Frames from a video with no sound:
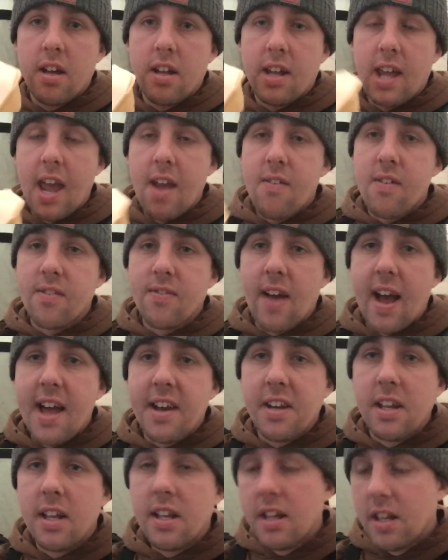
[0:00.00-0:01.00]
catering
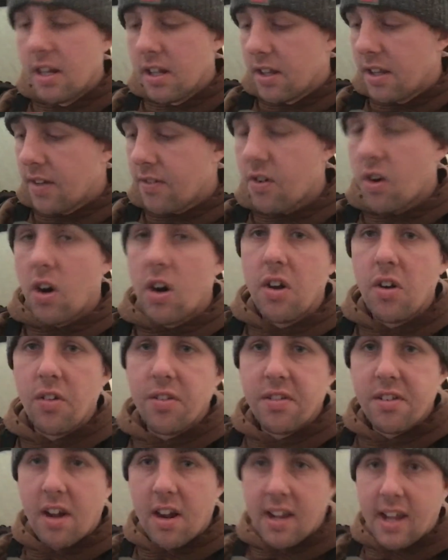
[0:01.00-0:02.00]
van. They've got an
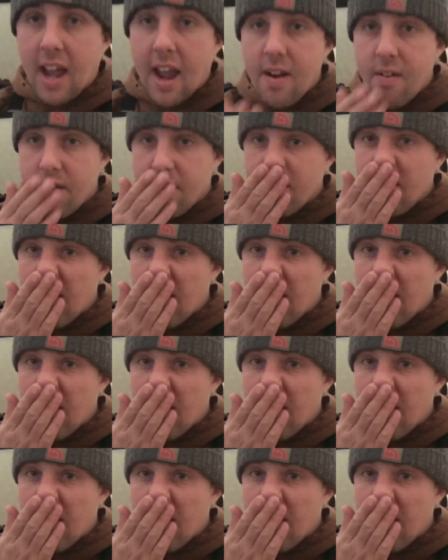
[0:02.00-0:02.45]
on-site catering